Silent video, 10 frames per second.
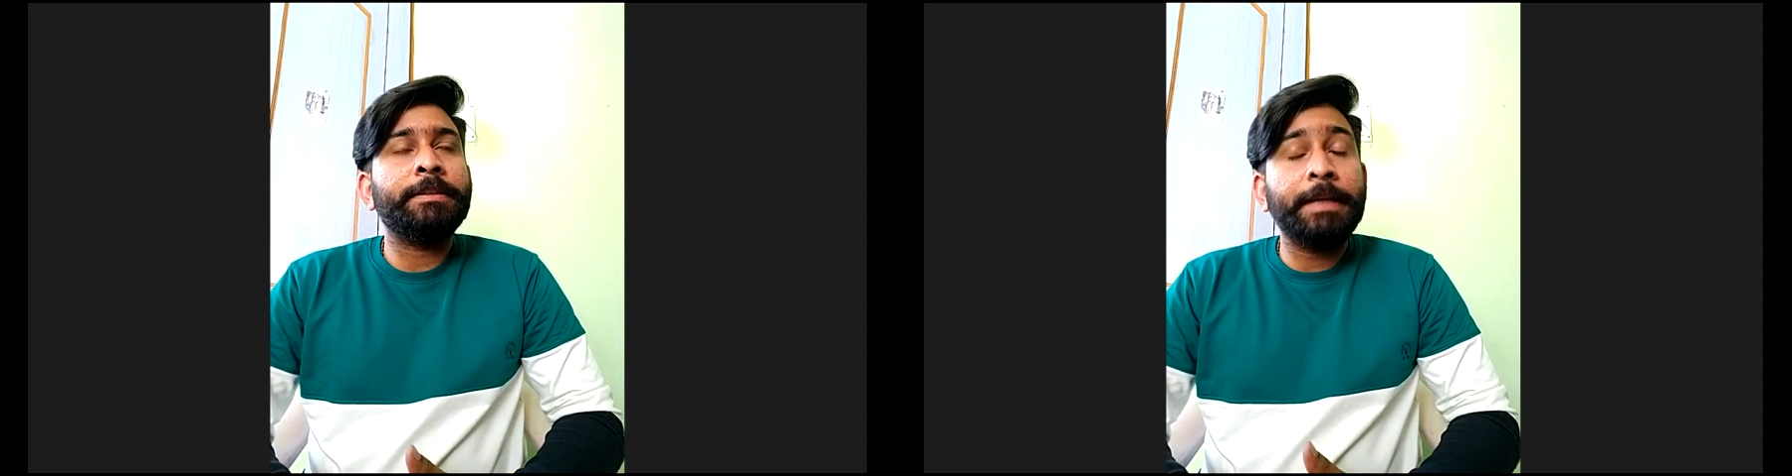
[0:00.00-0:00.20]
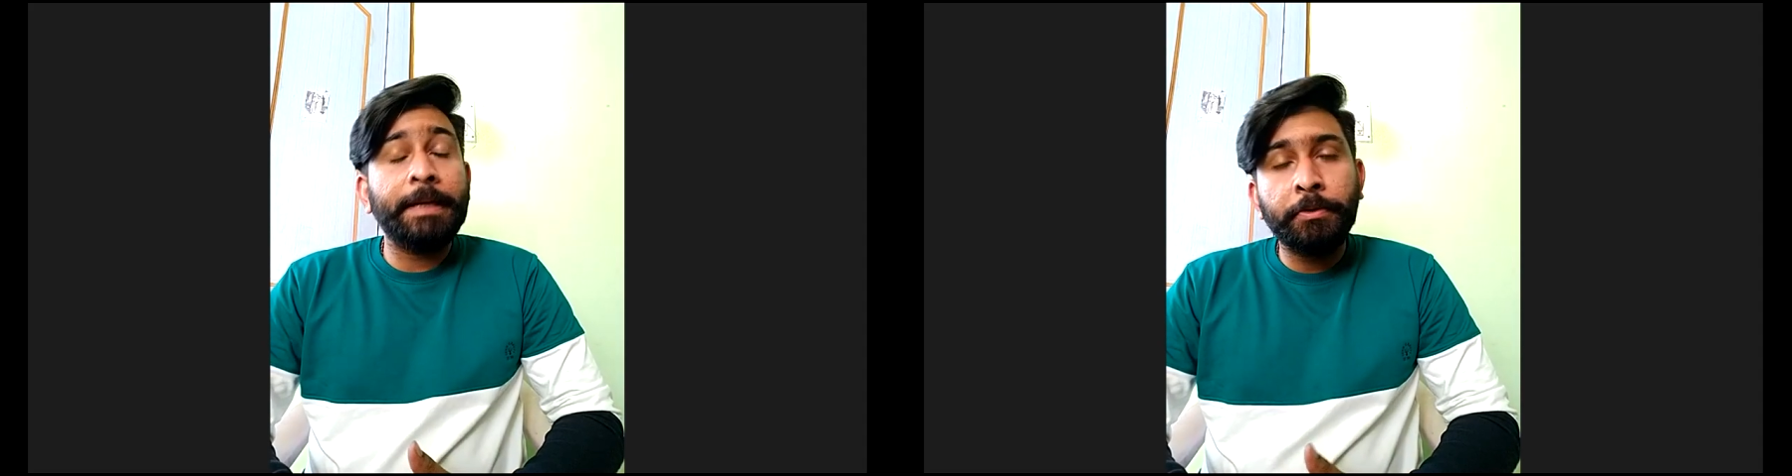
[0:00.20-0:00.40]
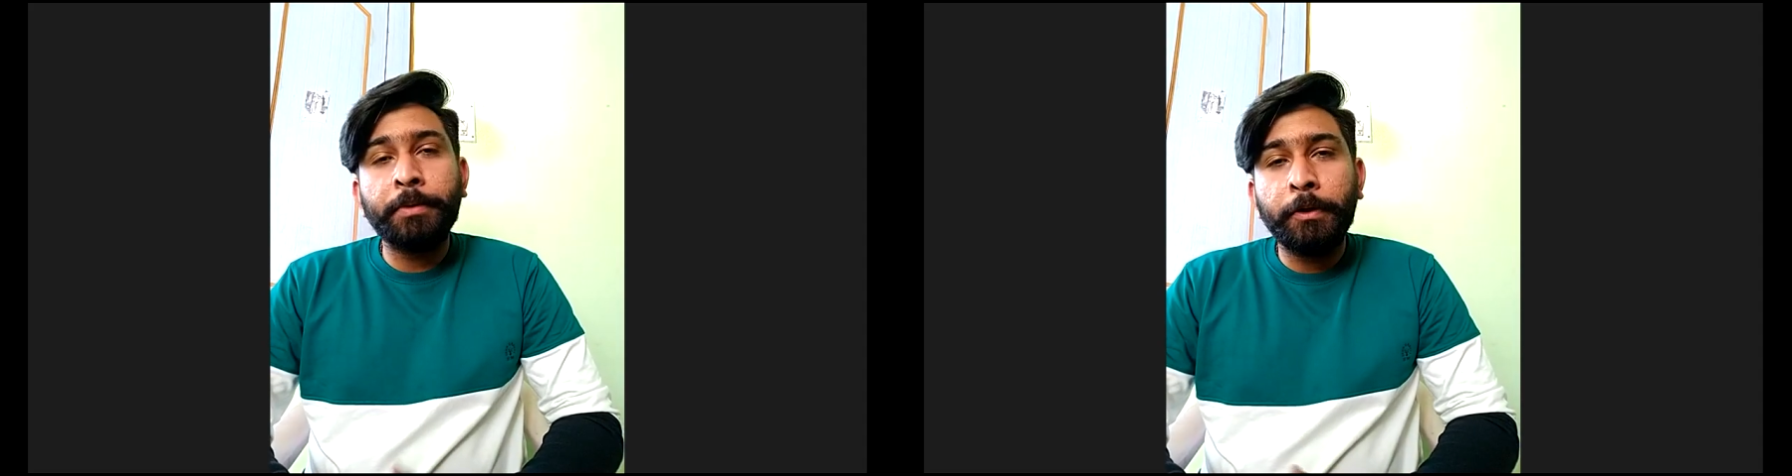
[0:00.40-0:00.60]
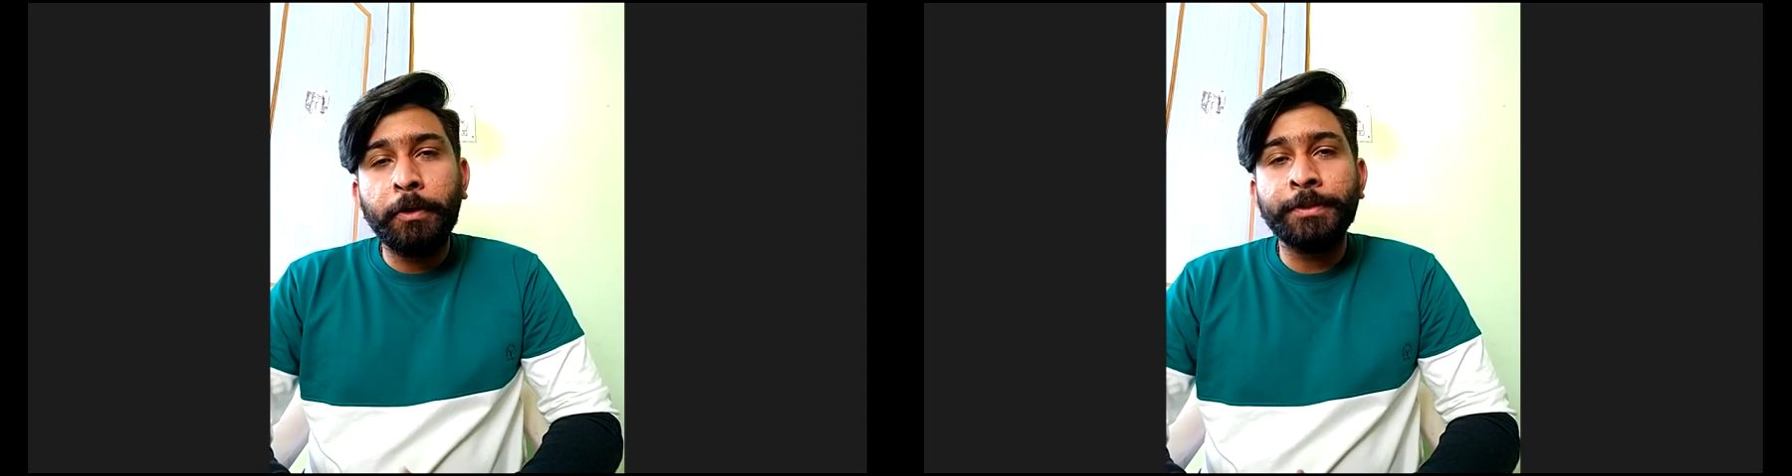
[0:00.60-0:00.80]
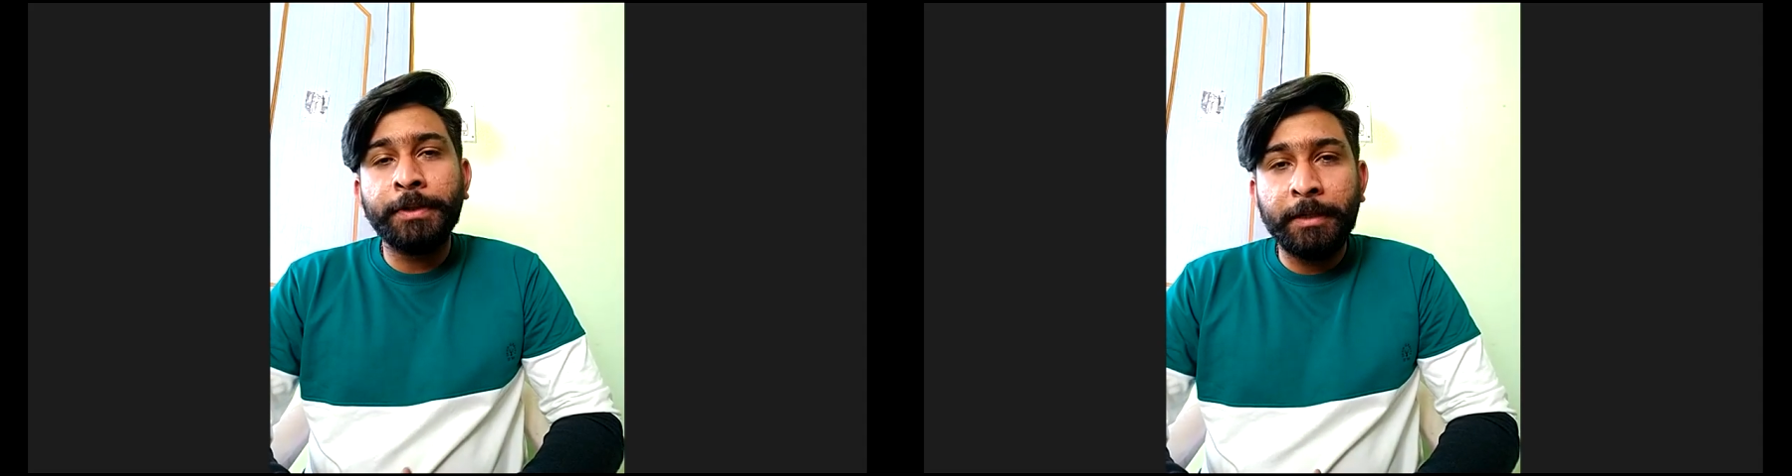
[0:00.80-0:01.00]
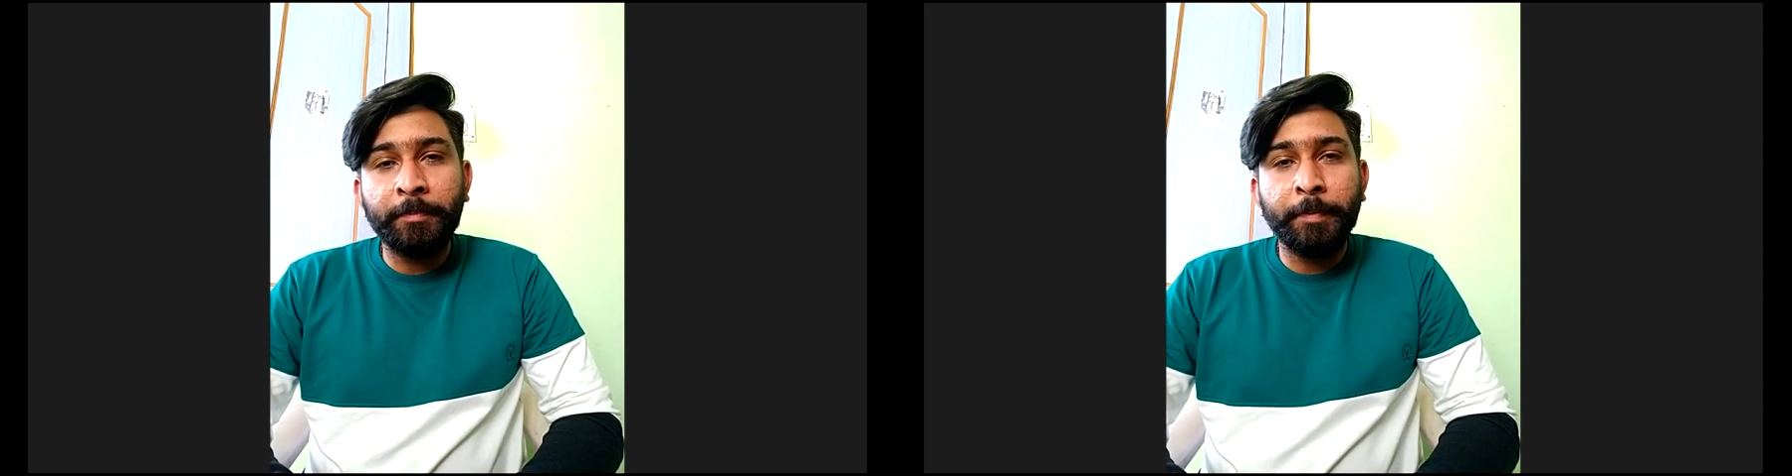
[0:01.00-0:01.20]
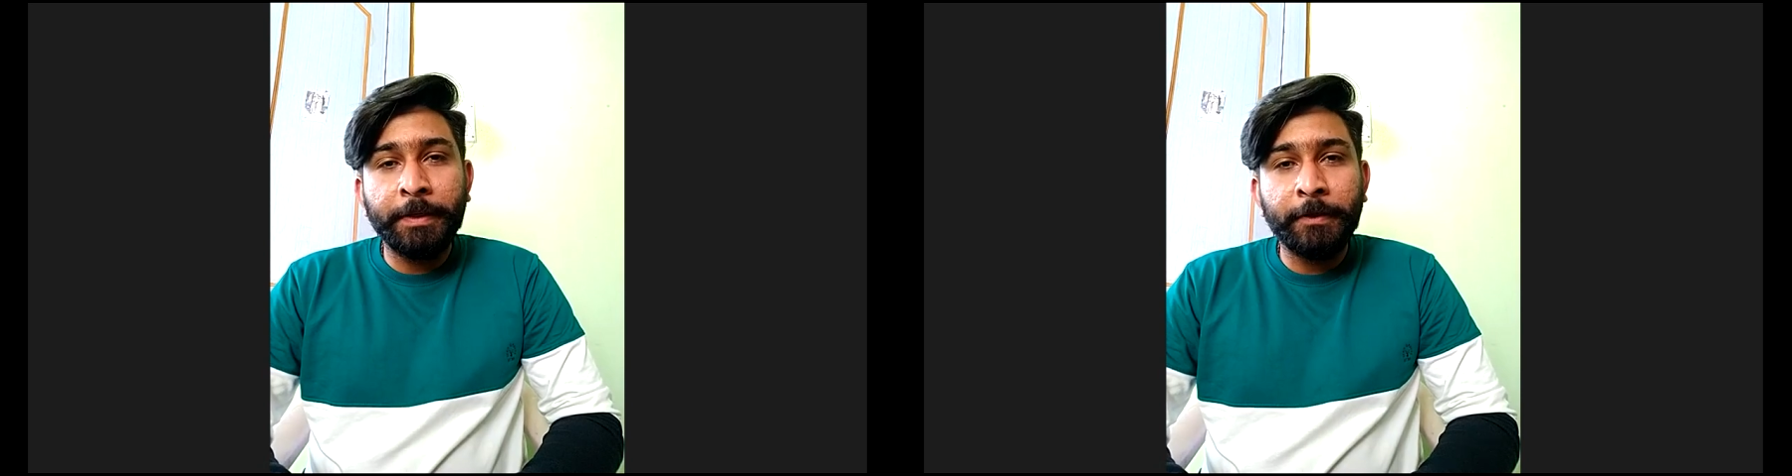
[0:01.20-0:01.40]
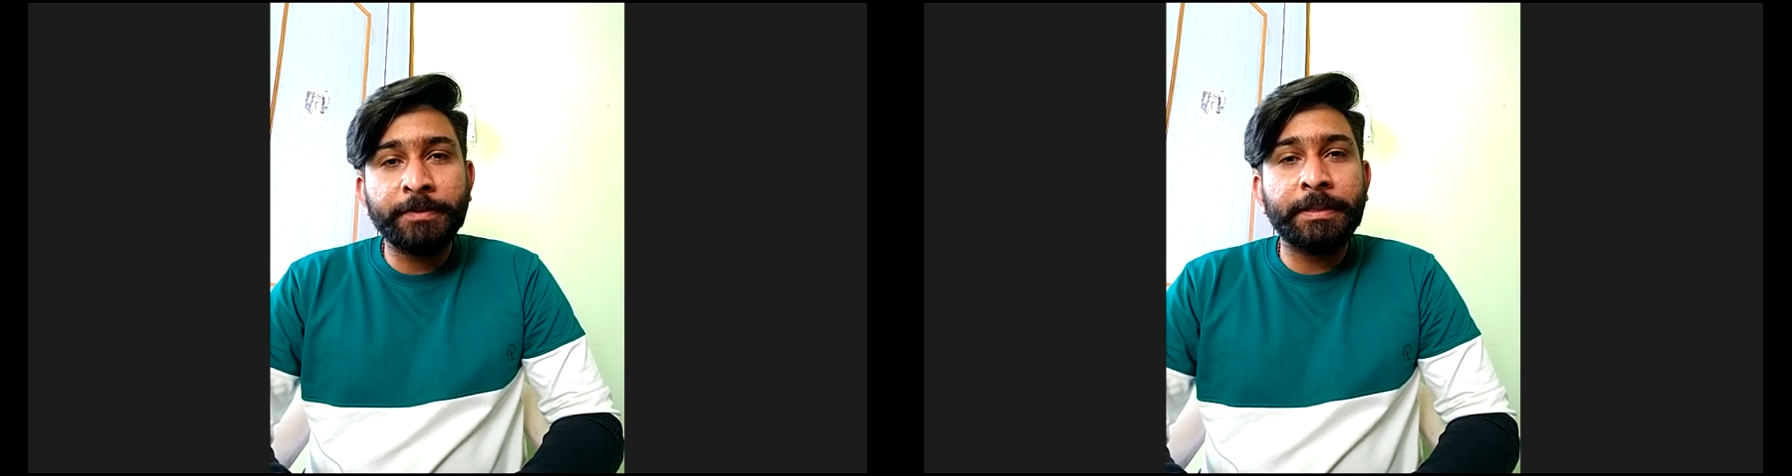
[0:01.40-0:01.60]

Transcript: the network will also help because